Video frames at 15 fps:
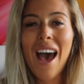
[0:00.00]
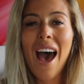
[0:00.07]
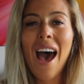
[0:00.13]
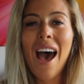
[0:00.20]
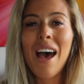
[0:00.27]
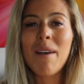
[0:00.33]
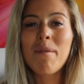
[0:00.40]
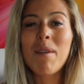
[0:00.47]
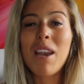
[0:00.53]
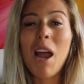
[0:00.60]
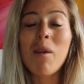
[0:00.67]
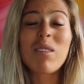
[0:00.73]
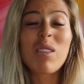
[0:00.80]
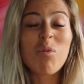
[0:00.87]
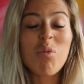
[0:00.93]
And
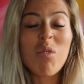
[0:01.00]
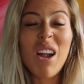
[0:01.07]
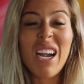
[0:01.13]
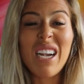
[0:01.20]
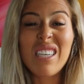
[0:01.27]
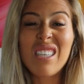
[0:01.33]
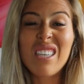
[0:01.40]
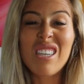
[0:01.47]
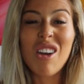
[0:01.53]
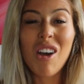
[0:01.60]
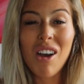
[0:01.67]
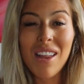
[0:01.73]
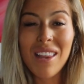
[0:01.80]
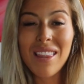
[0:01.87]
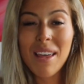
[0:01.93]
I was praying to
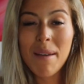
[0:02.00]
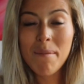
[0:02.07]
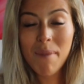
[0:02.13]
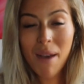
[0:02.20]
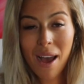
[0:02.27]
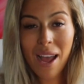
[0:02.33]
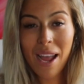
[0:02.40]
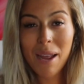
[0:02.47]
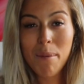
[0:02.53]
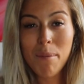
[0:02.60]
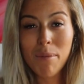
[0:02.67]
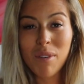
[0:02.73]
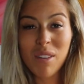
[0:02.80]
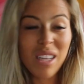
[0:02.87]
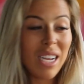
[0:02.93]
God that my
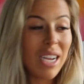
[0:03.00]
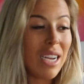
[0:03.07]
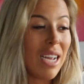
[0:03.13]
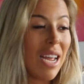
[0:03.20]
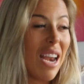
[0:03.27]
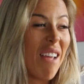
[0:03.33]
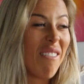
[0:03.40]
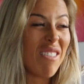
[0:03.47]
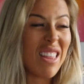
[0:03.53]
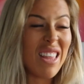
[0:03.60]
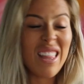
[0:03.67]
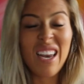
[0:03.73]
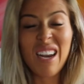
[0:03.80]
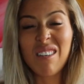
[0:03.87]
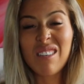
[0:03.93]
bullying and
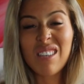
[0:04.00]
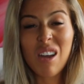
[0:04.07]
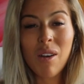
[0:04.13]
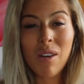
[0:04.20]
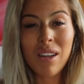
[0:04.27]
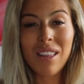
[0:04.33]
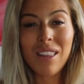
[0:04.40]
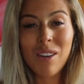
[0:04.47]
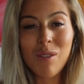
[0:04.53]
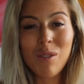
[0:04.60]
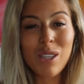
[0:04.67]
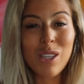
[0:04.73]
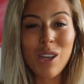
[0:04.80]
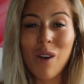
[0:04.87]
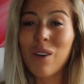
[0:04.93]
everything that I was going through
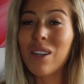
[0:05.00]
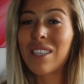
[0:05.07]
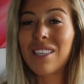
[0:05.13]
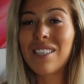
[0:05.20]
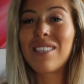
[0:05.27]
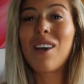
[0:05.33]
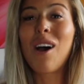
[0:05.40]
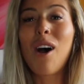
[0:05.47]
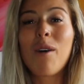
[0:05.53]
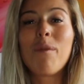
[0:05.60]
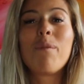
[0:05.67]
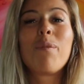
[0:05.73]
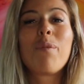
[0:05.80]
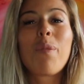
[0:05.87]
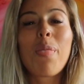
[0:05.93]
was going to
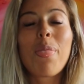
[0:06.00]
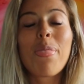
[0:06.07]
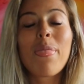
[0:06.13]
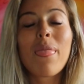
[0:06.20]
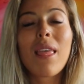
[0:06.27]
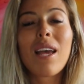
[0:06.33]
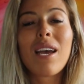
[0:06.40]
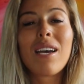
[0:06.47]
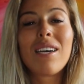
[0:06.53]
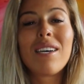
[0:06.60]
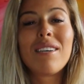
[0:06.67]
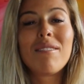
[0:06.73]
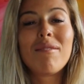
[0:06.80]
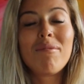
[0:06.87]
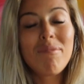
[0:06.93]
stop.
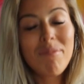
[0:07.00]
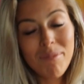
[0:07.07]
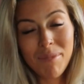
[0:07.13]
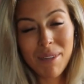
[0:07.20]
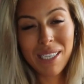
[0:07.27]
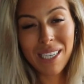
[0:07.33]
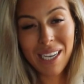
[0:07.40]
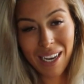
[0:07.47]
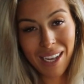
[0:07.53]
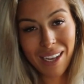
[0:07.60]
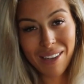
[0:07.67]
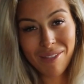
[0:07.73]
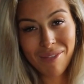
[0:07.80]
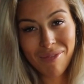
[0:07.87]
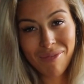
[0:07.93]
But did it?